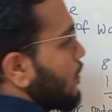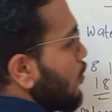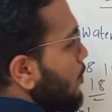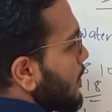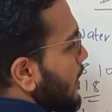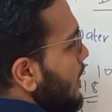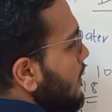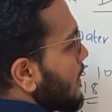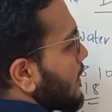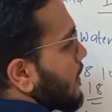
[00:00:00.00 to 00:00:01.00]
group,
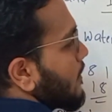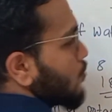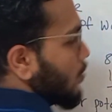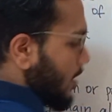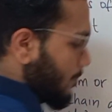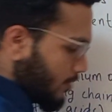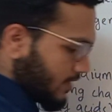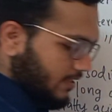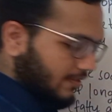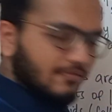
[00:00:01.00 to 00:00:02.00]
and sodium
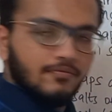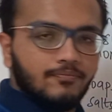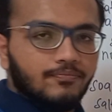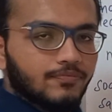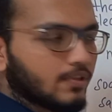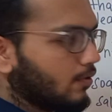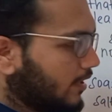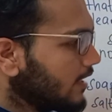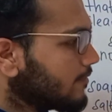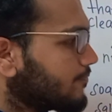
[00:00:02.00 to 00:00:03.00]
positive.
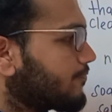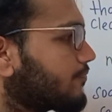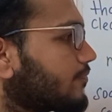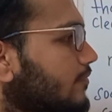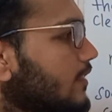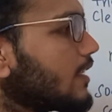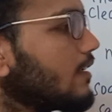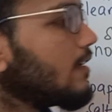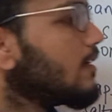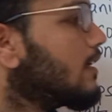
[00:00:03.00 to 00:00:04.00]
Okay?
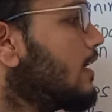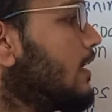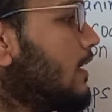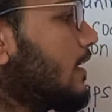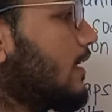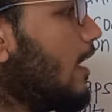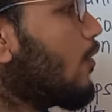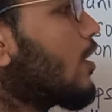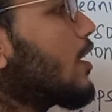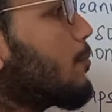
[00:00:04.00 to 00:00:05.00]
Now,